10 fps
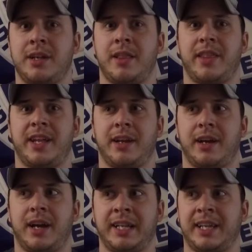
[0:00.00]
that
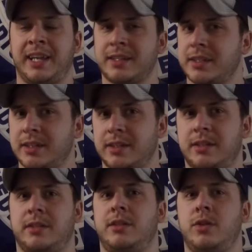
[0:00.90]
I can't
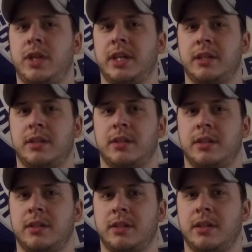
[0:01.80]
do that
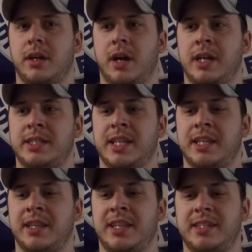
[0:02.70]
uh,
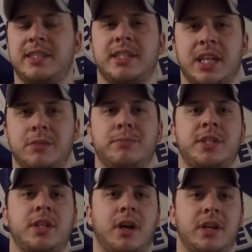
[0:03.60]
that this
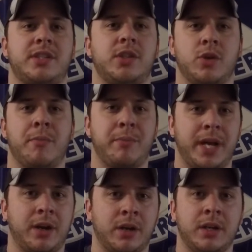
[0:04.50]
helps us do it
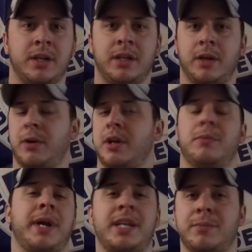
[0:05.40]
better. It would
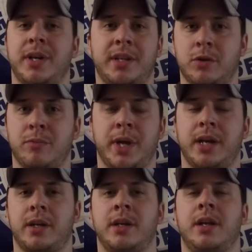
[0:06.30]
help anybody do it better.
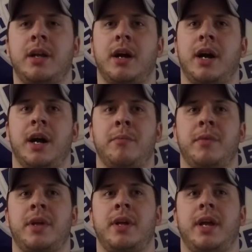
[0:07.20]
Um,
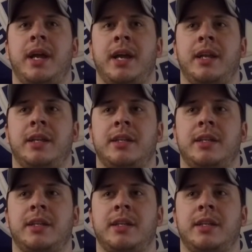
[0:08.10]
and